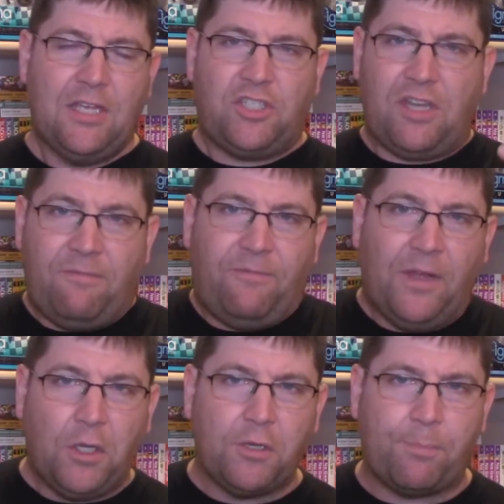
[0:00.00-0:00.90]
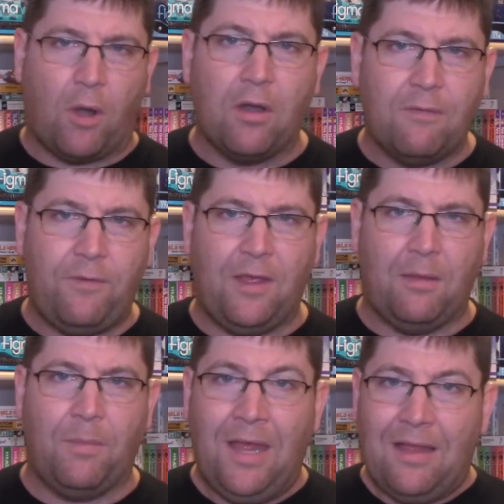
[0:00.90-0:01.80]
She filled a part of
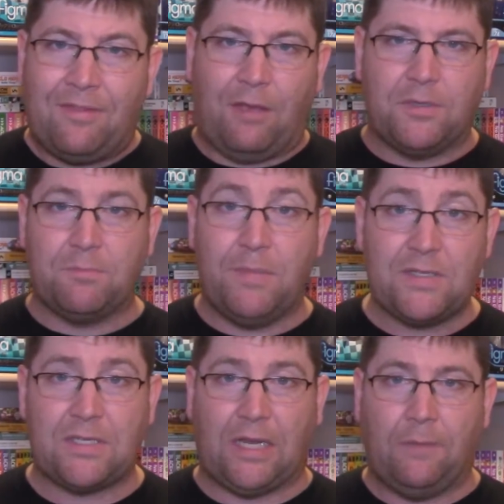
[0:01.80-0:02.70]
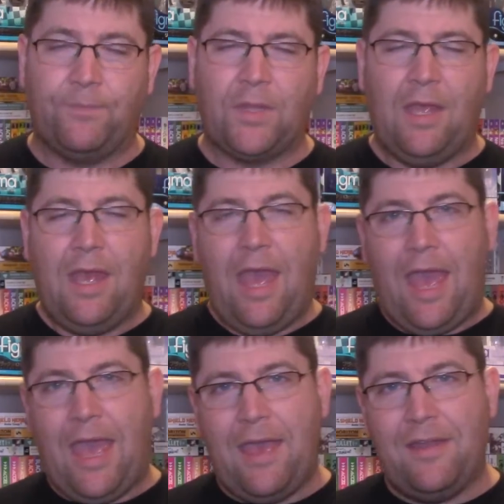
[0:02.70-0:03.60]
him that was missing.
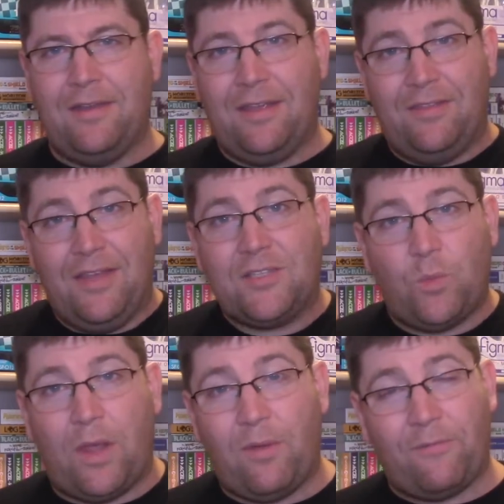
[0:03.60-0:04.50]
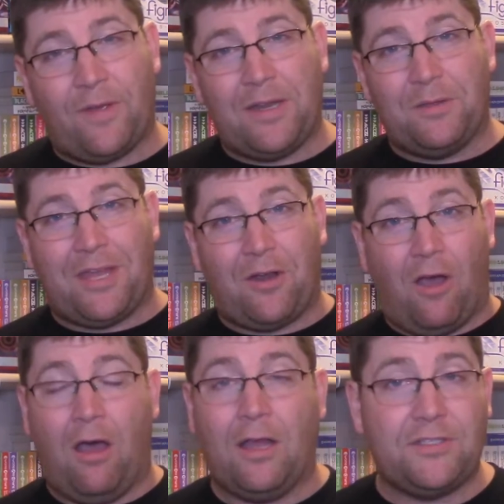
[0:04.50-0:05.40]
And in this way, we find out that
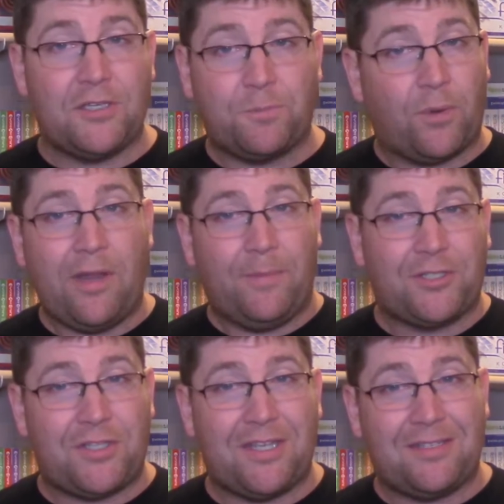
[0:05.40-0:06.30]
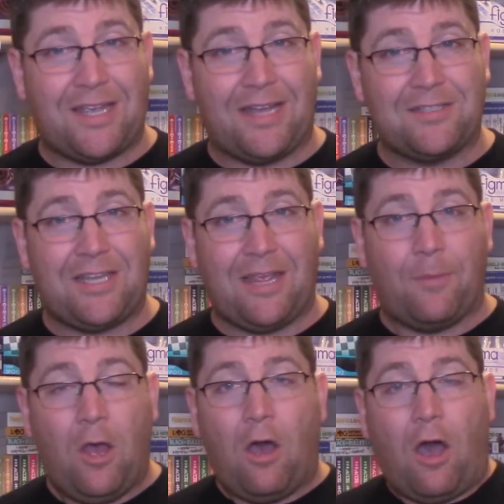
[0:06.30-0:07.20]
Oz is pretty much the exact same.
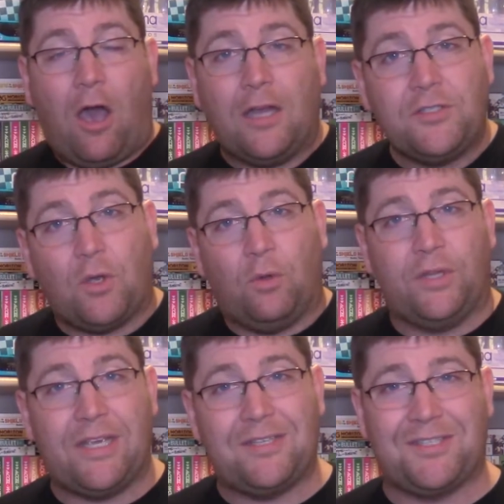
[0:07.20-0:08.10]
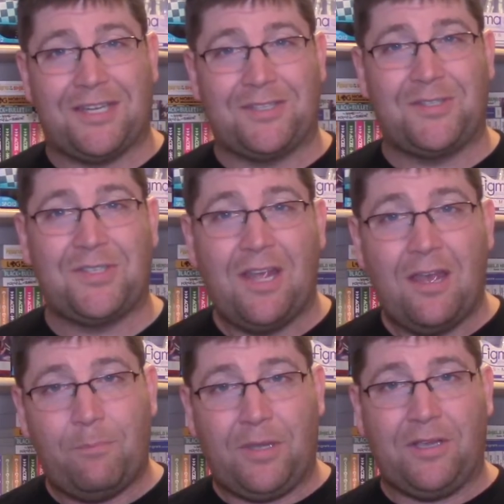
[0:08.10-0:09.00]
Oz only exists
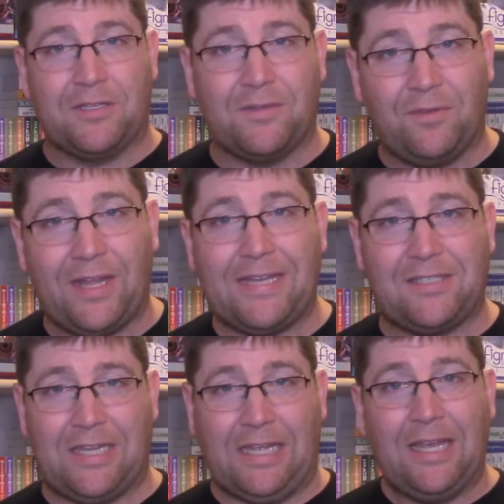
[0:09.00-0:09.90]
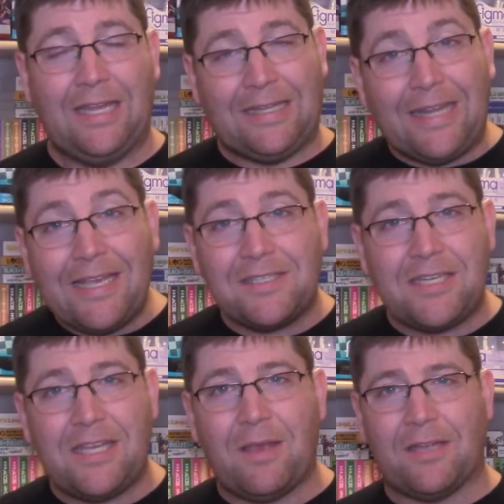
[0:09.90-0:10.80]
because of Lacie
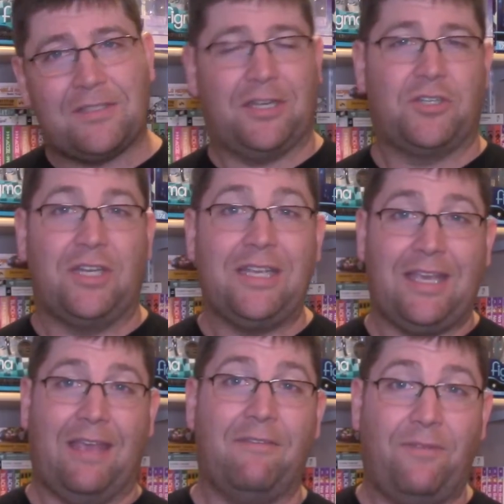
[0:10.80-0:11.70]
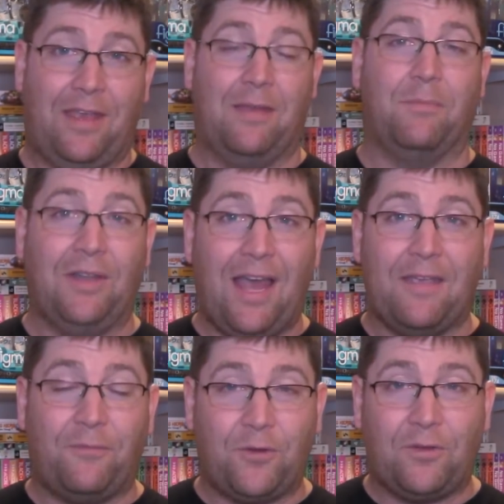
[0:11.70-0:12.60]
Lacie essentially gave him
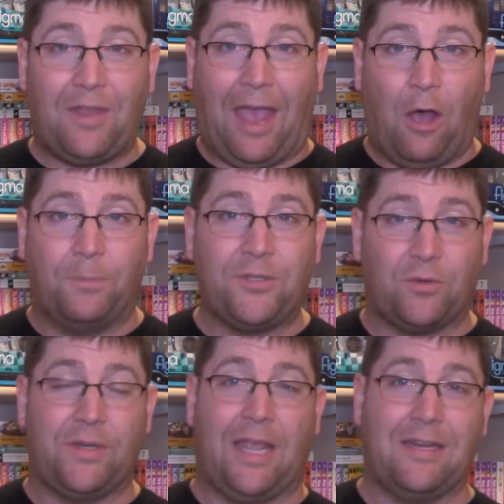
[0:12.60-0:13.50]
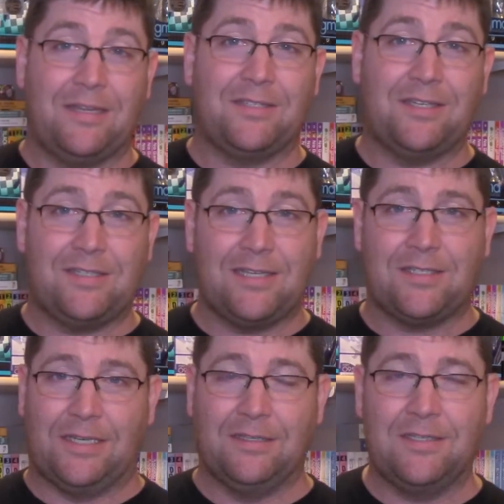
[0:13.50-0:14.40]
life, helped create his
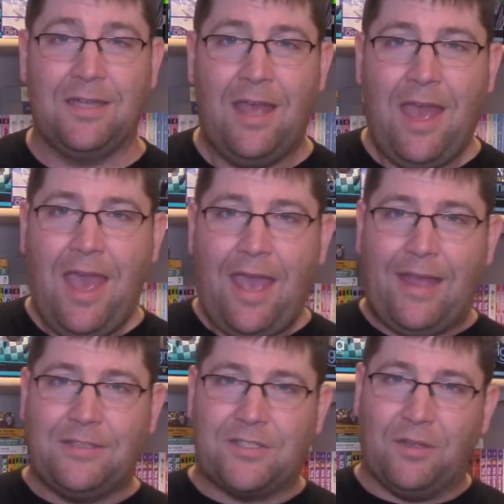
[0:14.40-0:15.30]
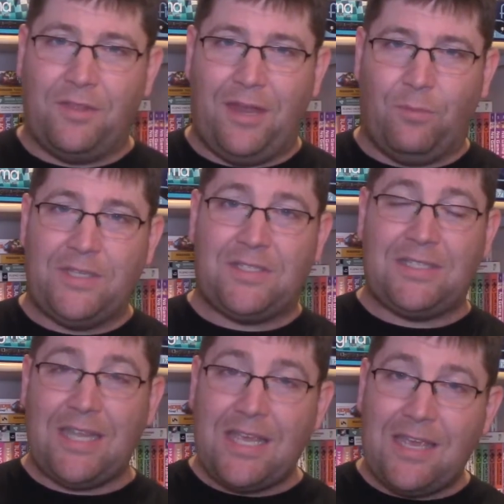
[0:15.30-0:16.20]
existence. And so then we
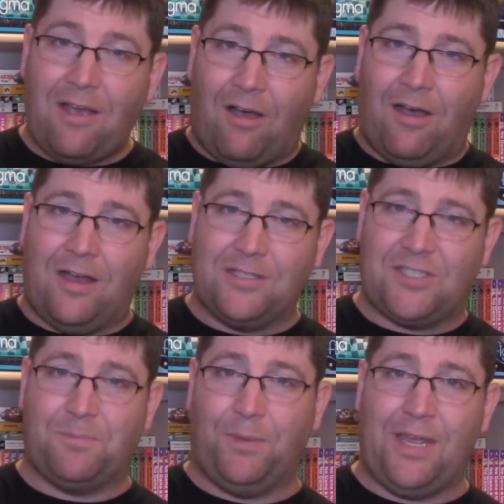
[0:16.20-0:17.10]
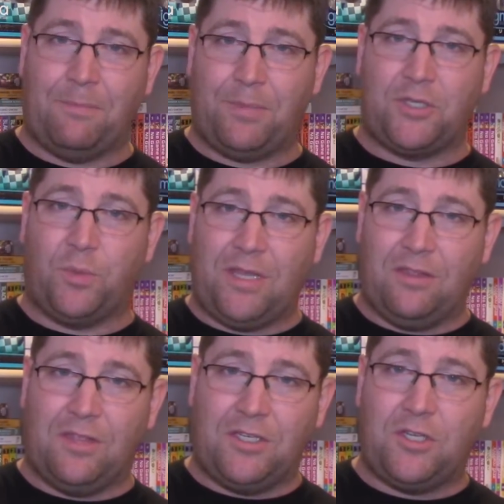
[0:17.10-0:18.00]
see Oz split
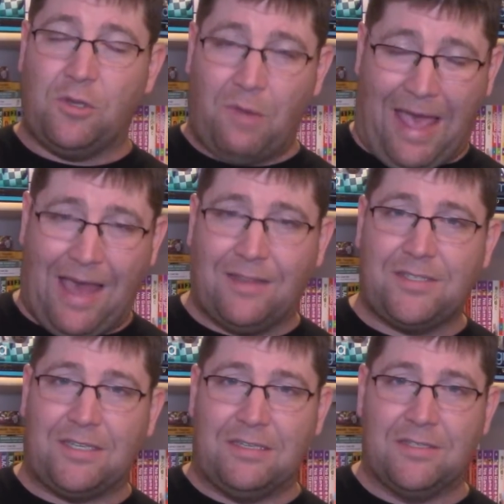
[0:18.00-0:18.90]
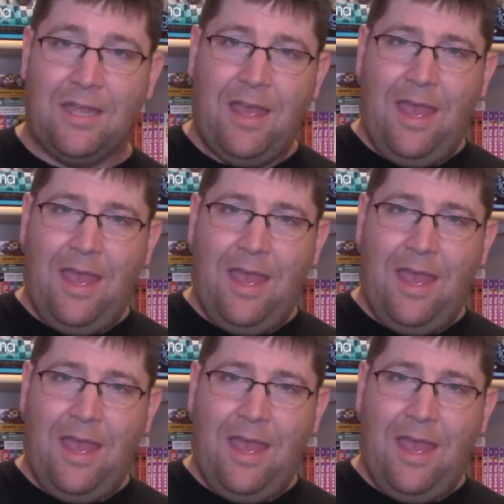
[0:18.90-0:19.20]
between the two Alices.